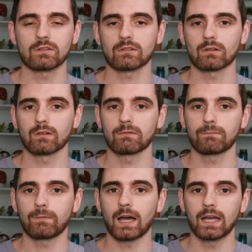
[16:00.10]
turn
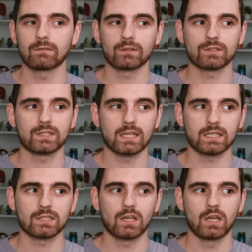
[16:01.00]
5 or
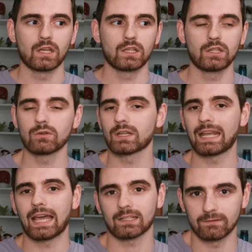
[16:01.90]
6, you can
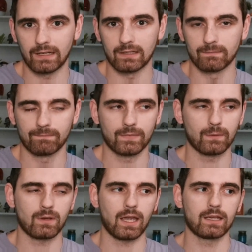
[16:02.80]
activate them.
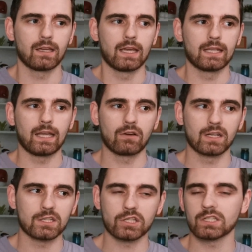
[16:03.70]
Okay, now it
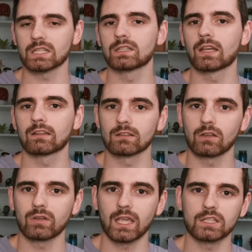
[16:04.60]
is just another
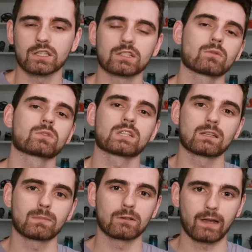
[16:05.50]
location, so it's going
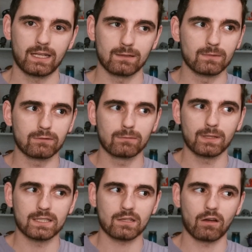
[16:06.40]
to be random. If you
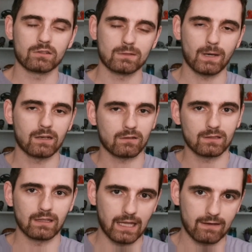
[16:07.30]
play Scarlet Spider on
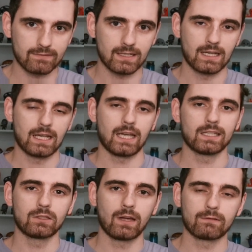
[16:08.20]
the left
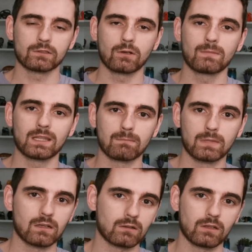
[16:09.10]
and you have room in the
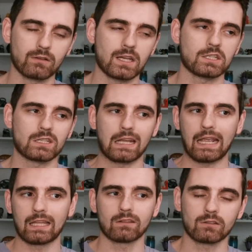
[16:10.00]
middle location
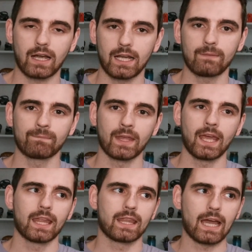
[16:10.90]
and the right,
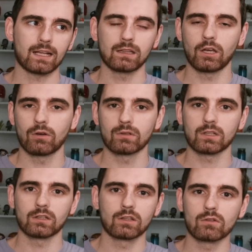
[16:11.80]
that clone
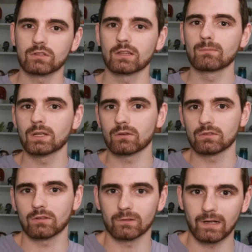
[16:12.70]
could go to the middle
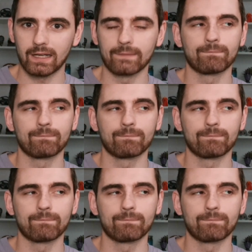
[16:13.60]
to the right.